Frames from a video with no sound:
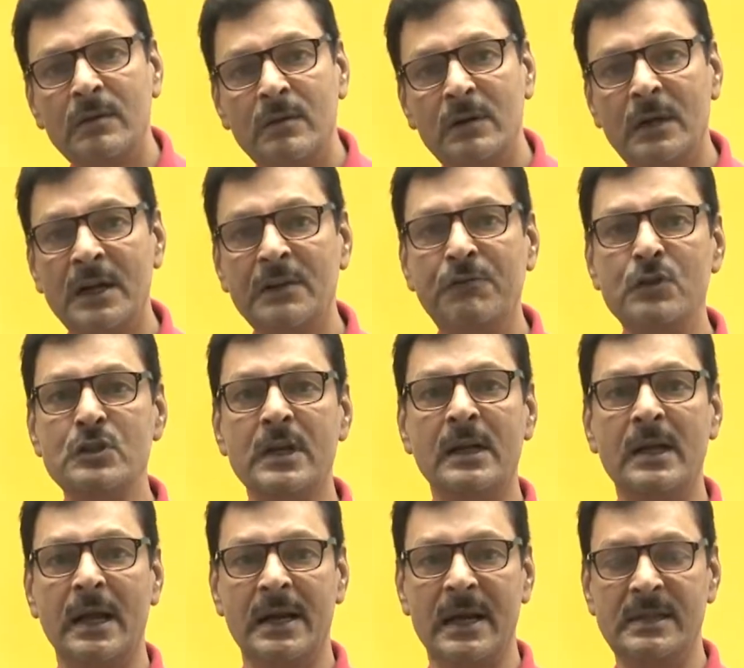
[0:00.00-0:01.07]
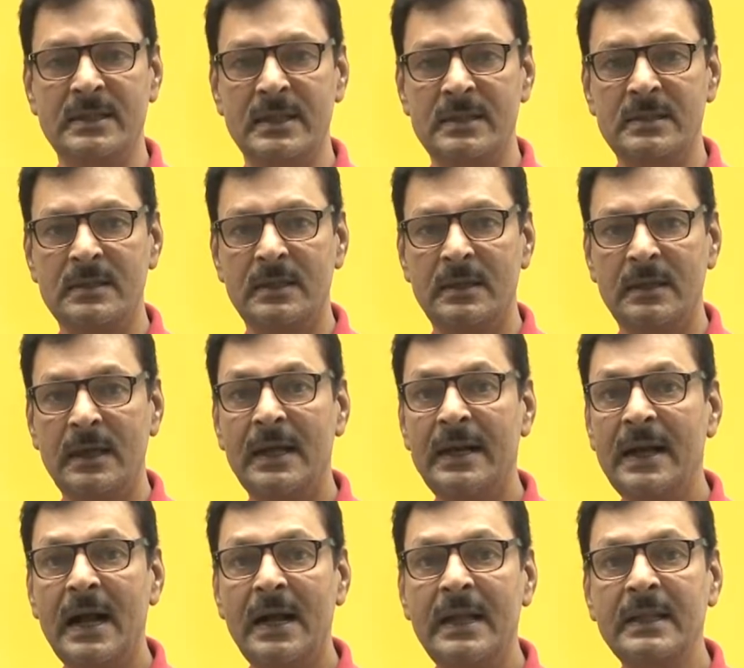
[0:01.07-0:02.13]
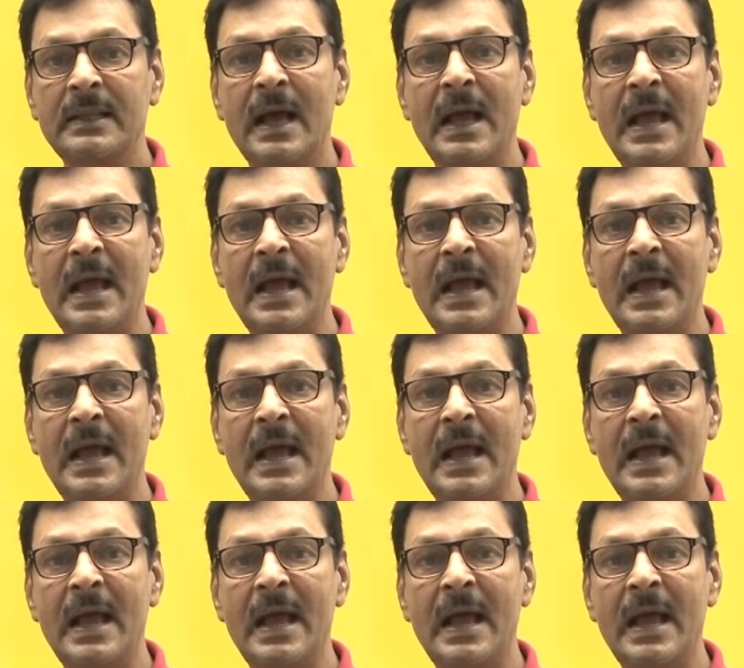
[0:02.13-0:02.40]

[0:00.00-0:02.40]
confusion arises regarding the